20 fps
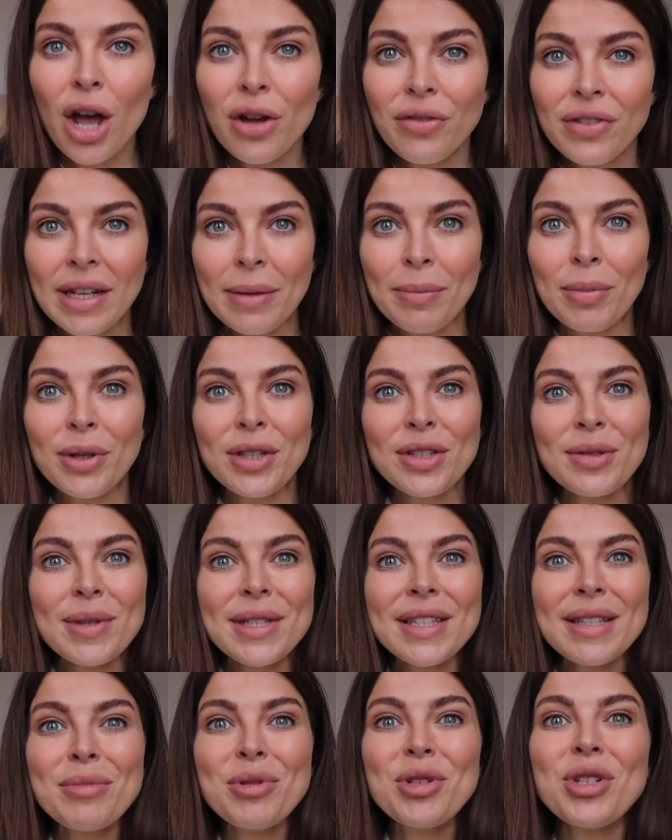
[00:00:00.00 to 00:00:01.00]
Over-knee boots with
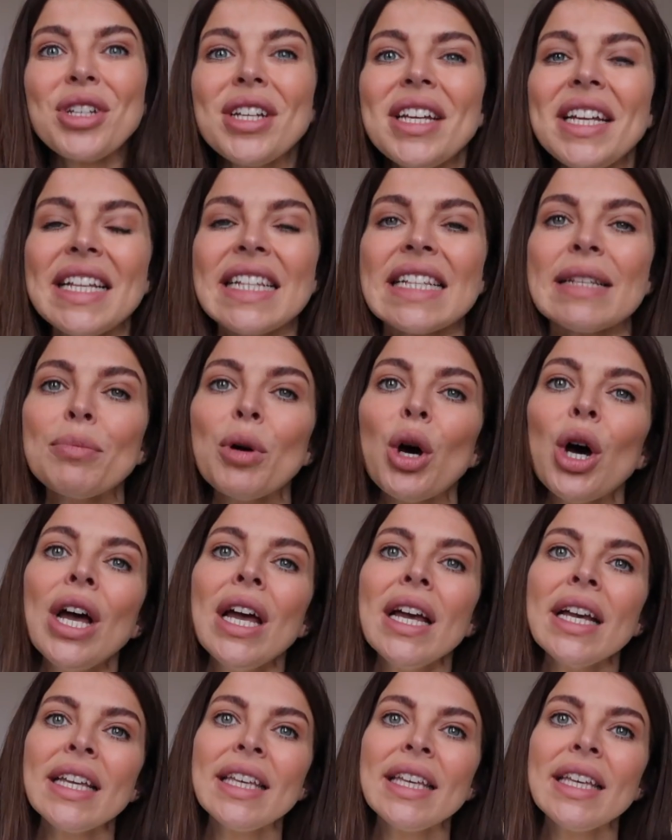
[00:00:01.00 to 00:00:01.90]
some jeans, but